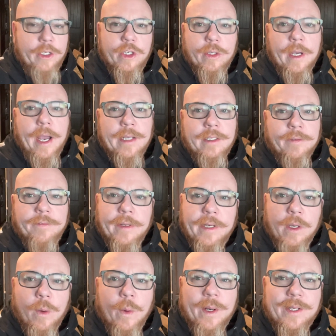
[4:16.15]
you guys a
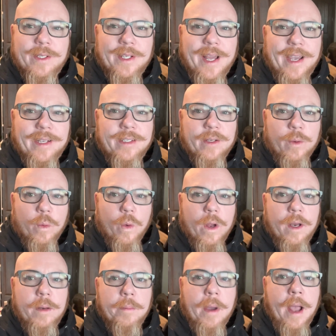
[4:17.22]
video what it's like to
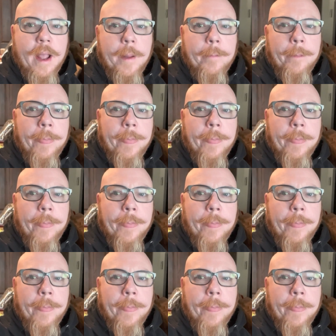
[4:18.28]
run my